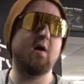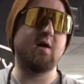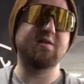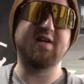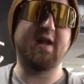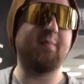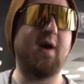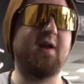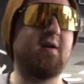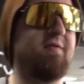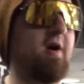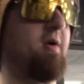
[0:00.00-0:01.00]
Ted, I'm not here to
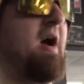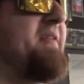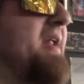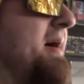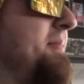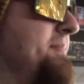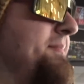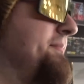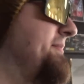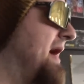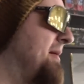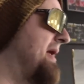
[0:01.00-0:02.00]
fuck around with that.
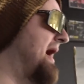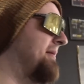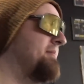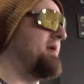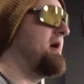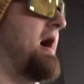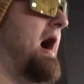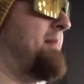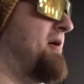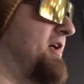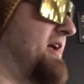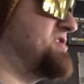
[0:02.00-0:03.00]
I'm not. I'm here
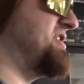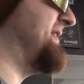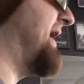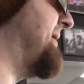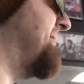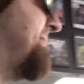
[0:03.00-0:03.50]
to get shit done.